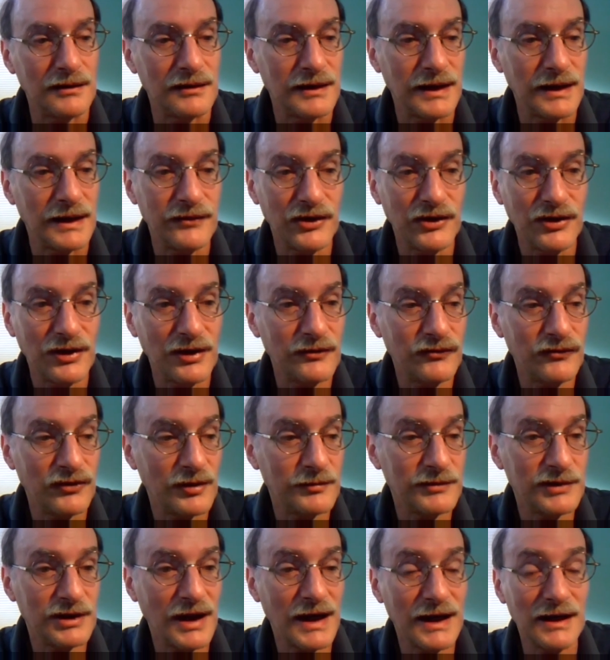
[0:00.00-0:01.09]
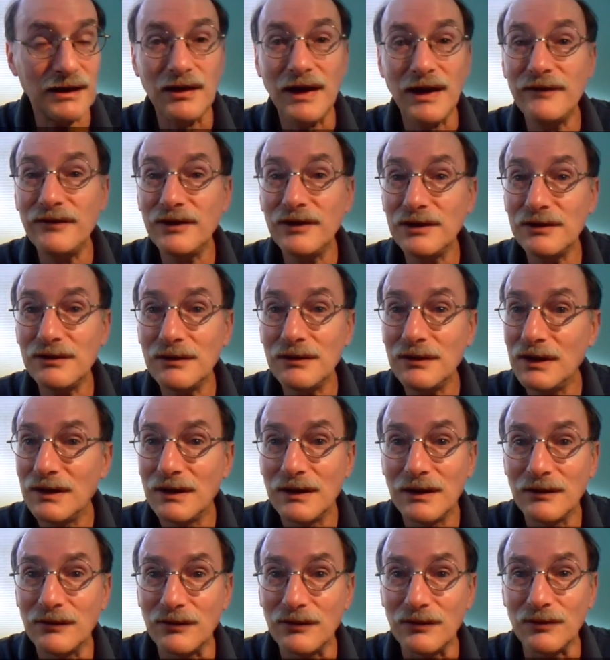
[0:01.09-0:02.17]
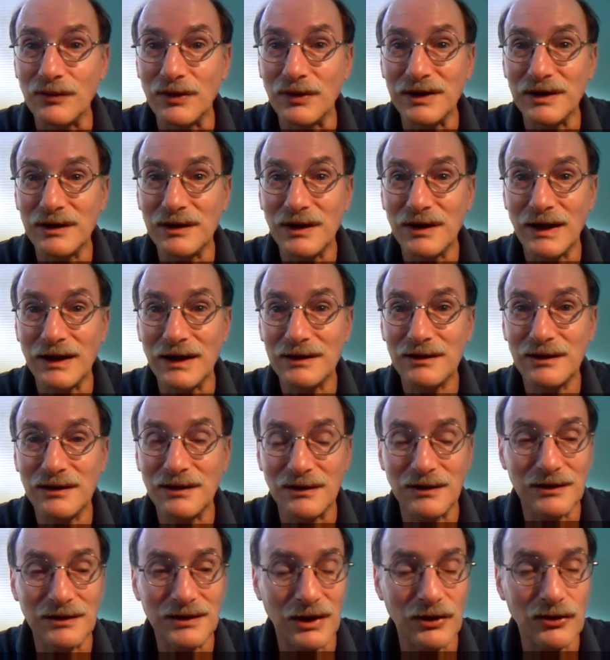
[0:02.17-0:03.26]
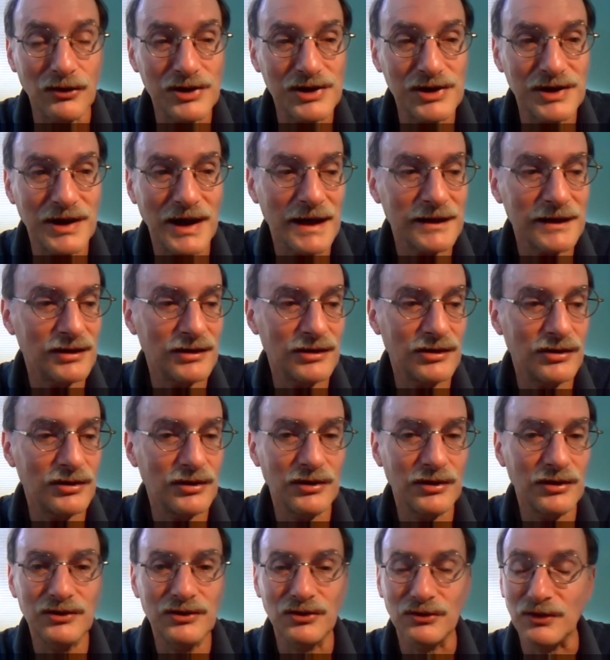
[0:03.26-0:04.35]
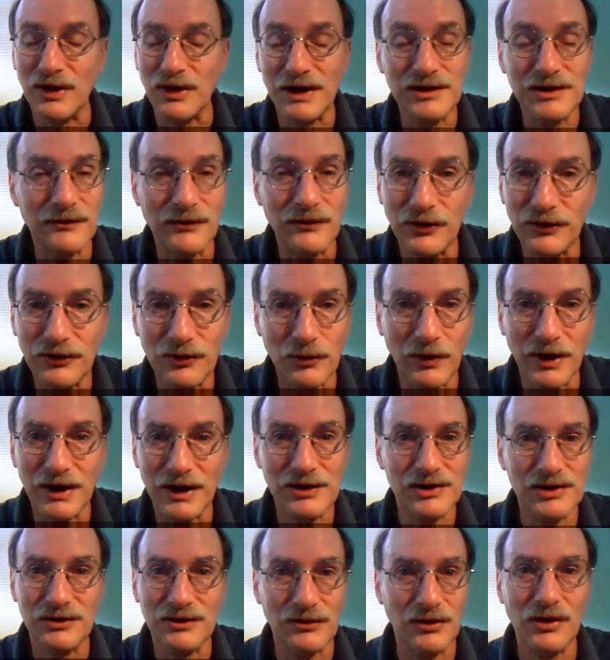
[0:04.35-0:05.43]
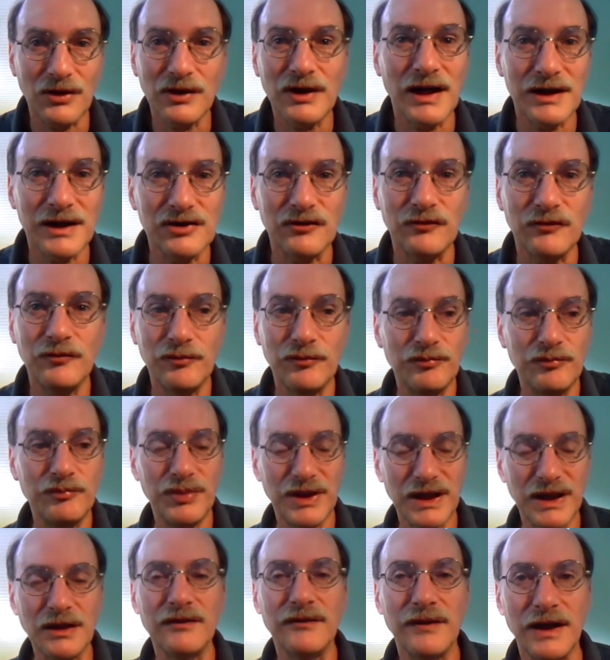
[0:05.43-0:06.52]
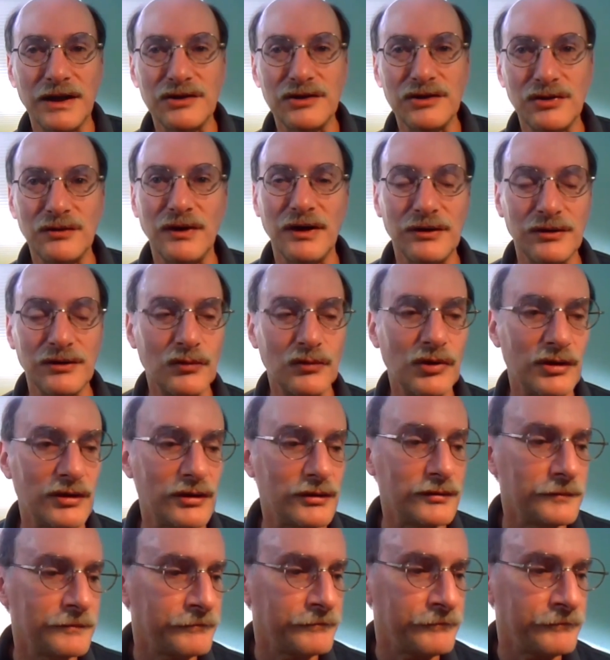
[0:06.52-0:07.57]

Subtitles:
Everything from 9/11, when that terrorist act occurred, to lots of earthquakes, to all kinds of big events around the world.